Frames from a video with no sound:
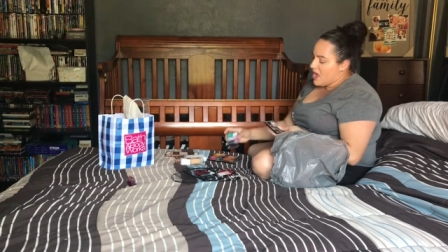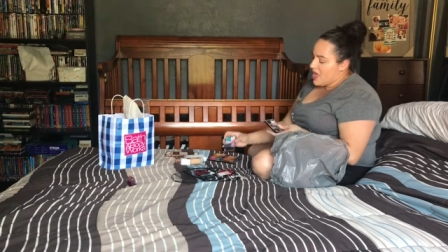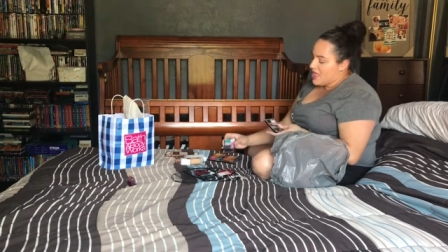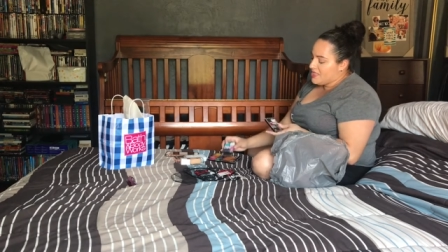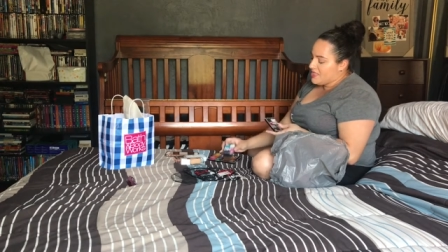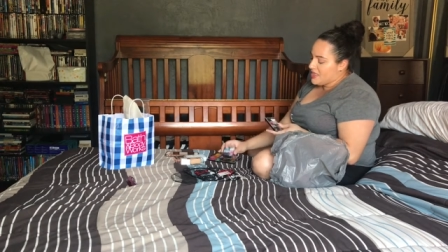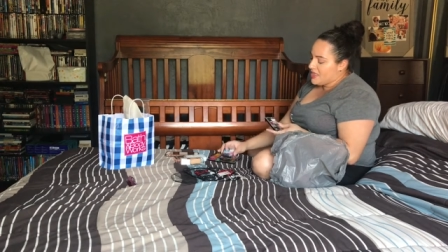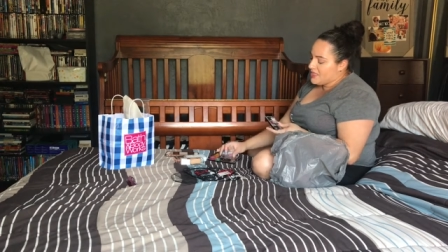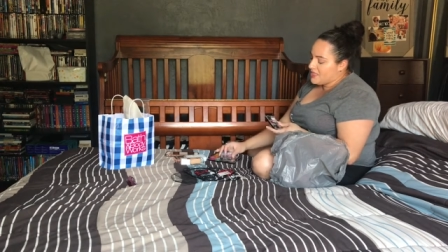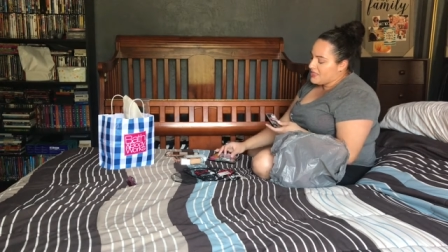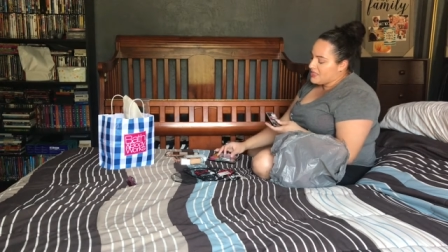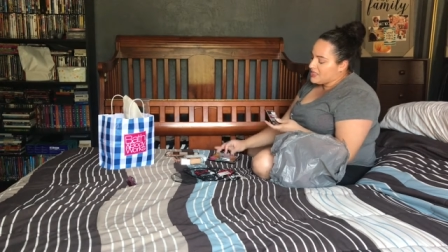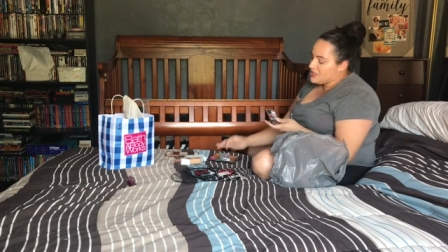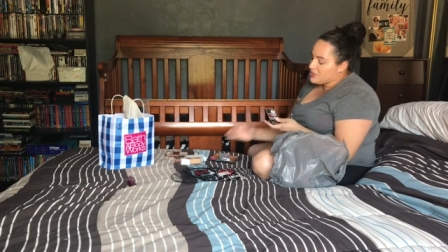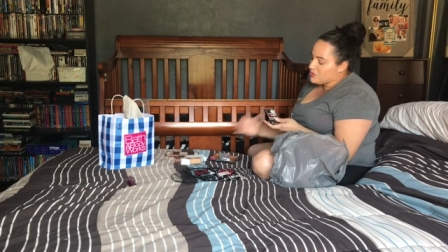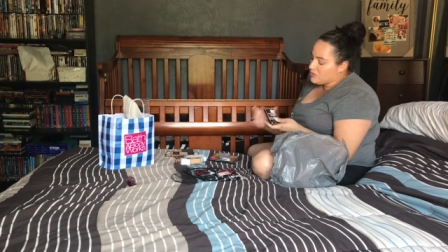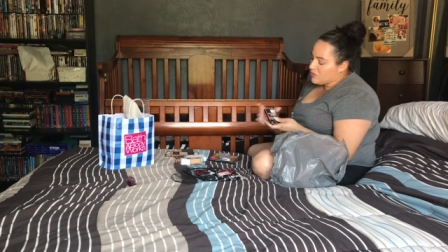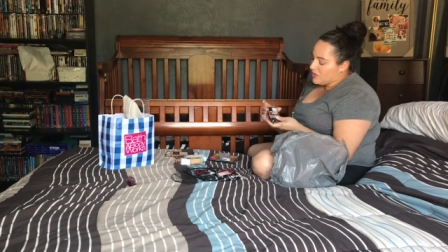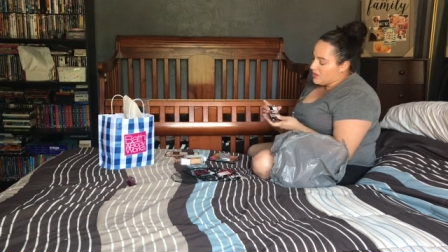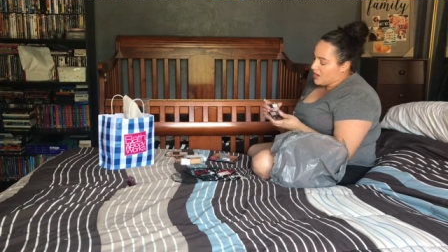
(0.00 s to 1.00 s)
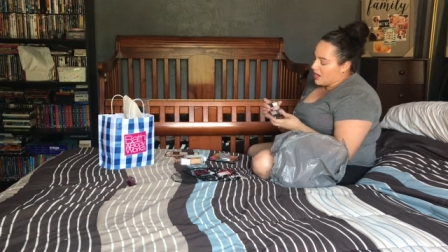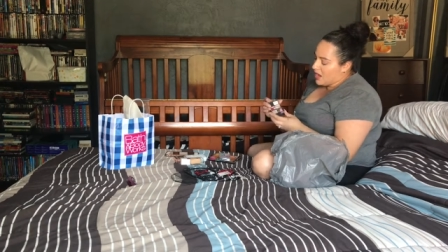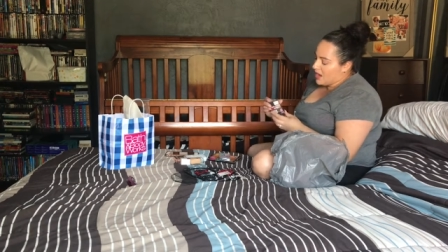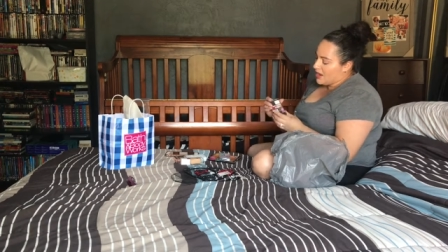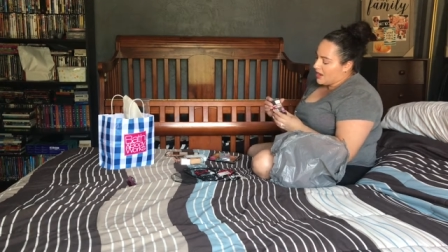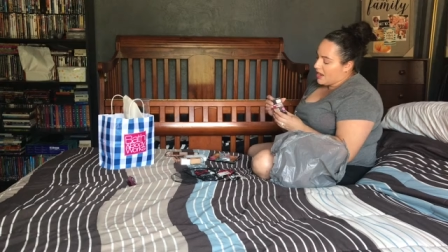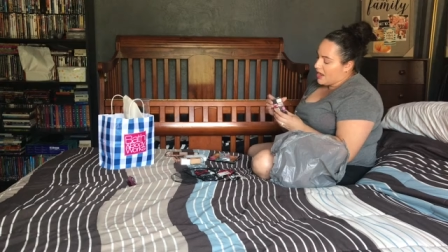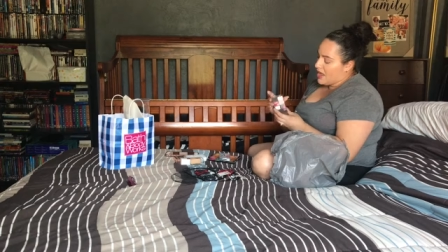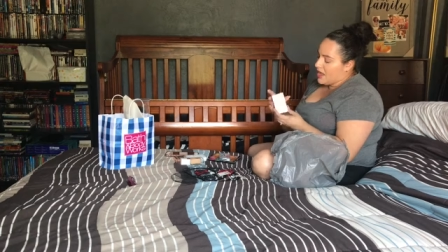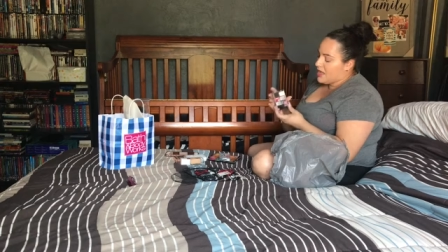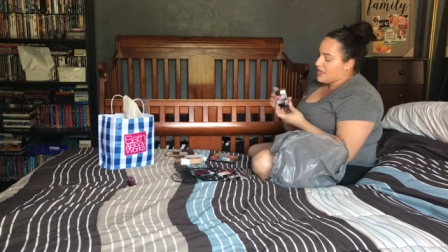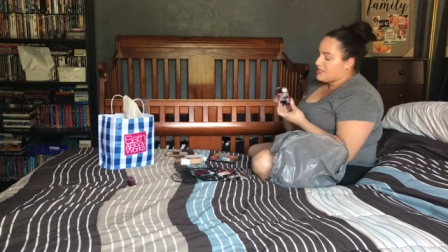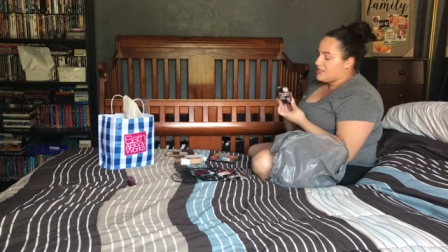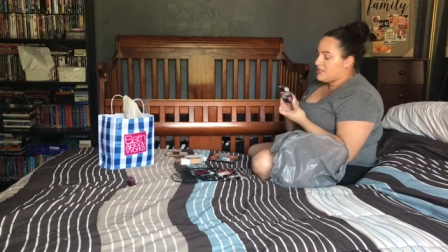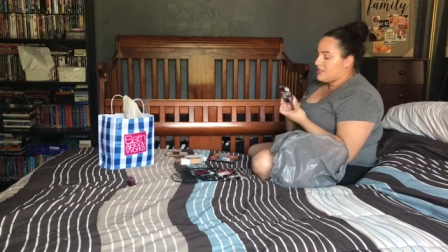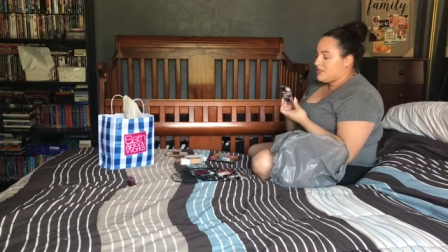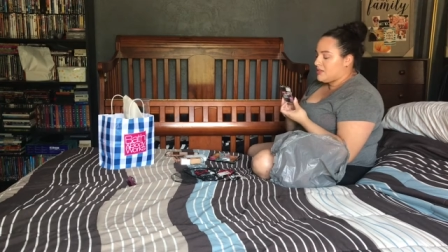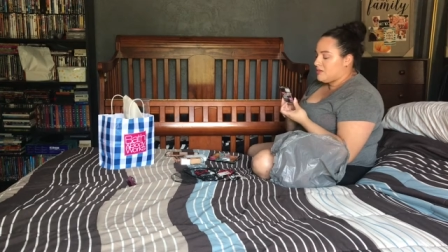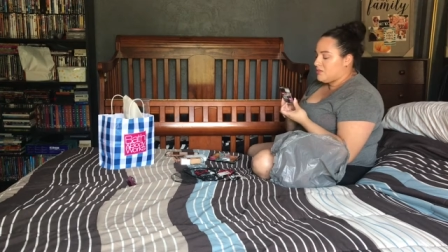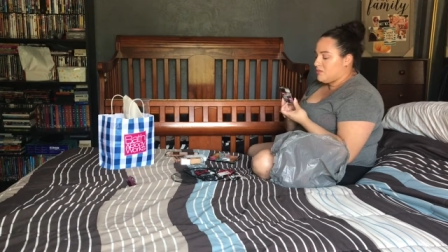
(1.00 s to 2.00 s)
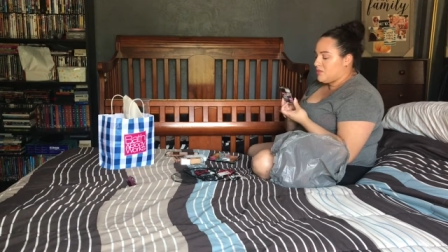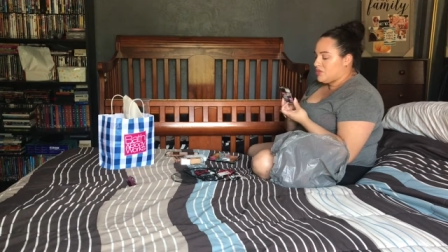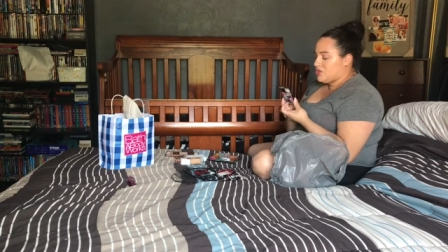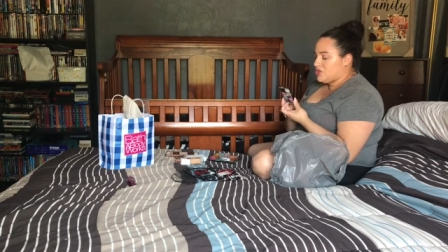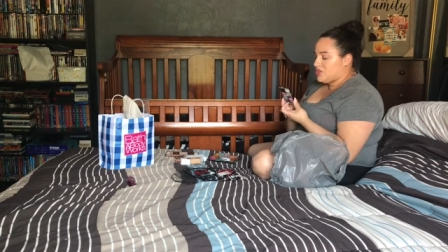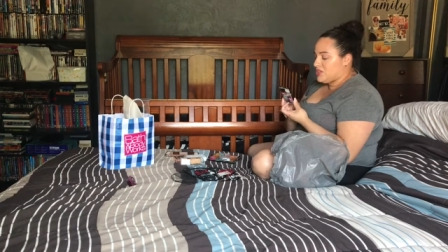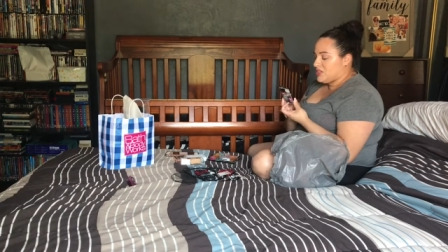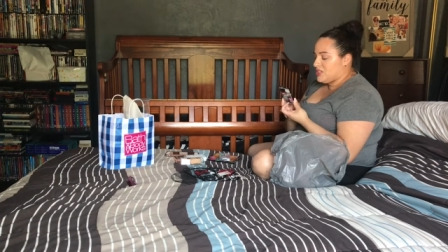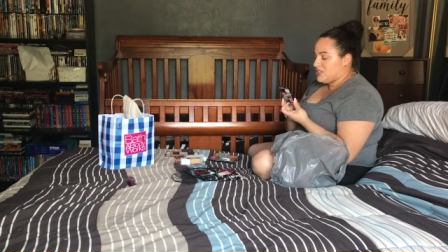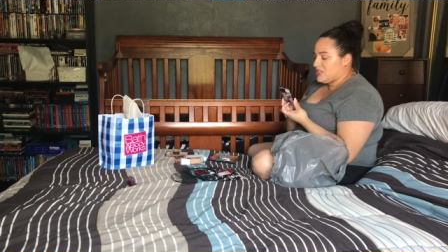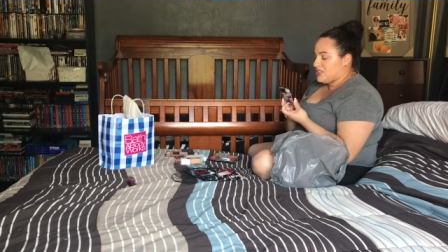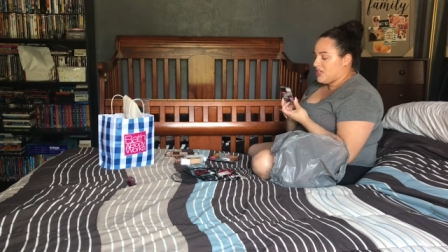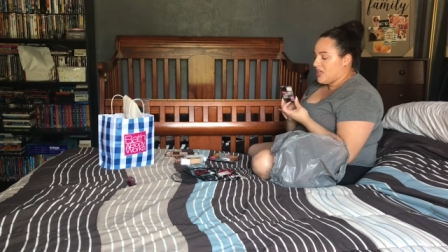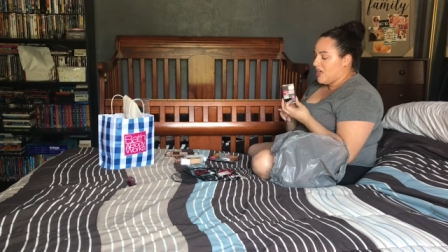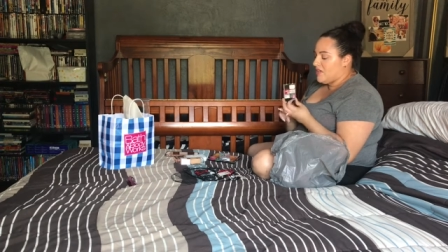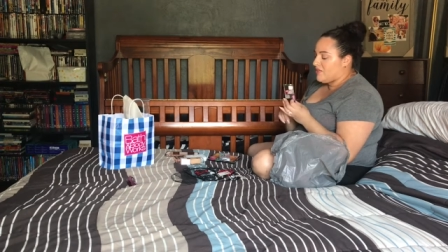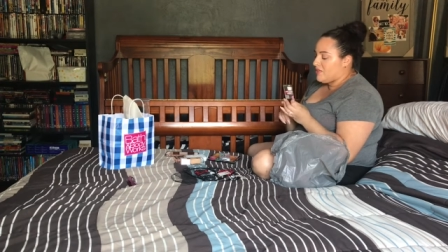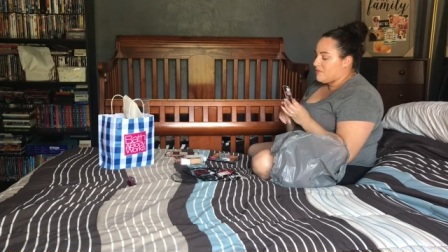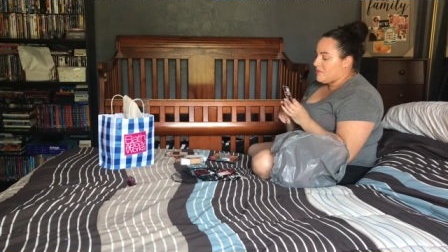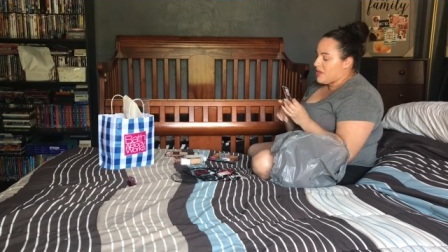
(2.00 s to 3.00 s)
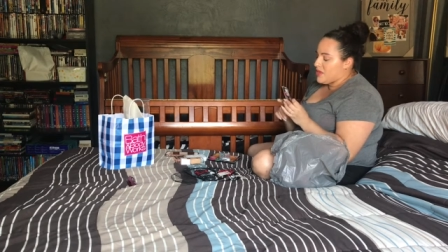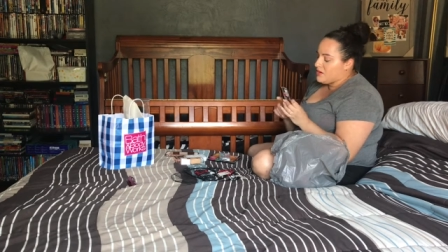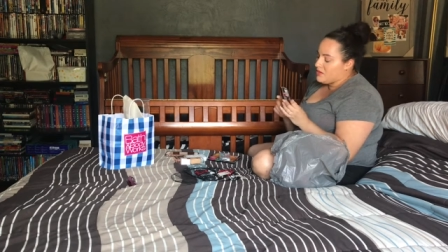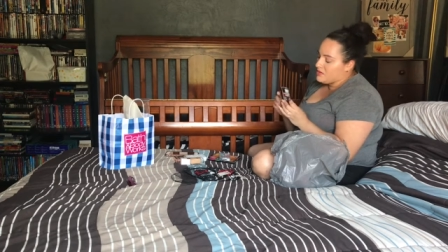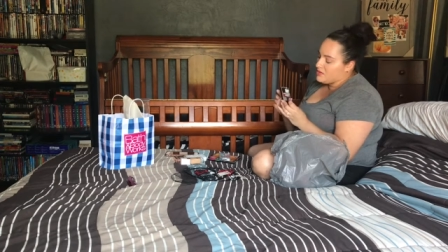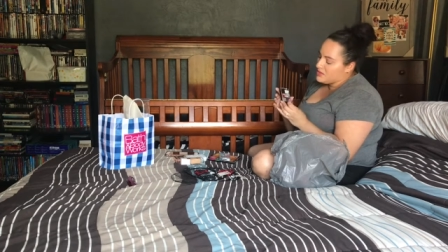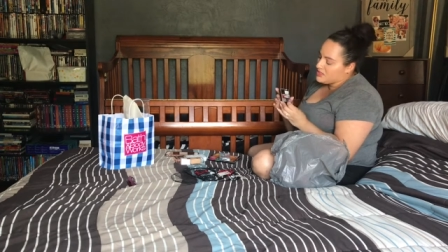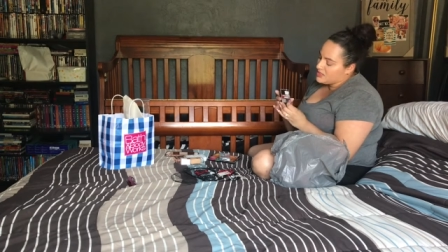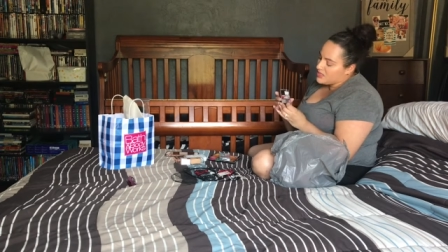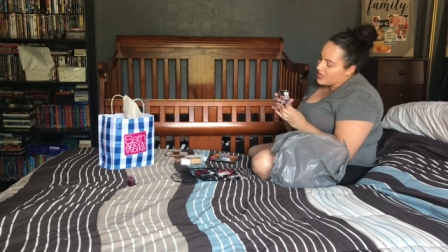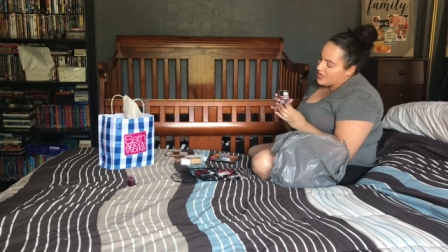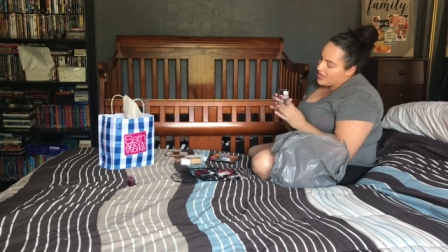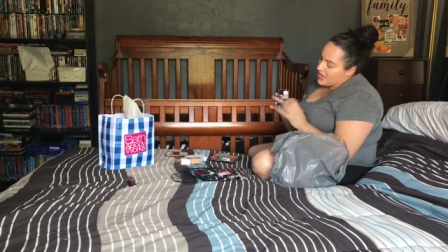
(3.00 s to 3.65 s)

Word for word: And then this one I got, which is the heavy metals.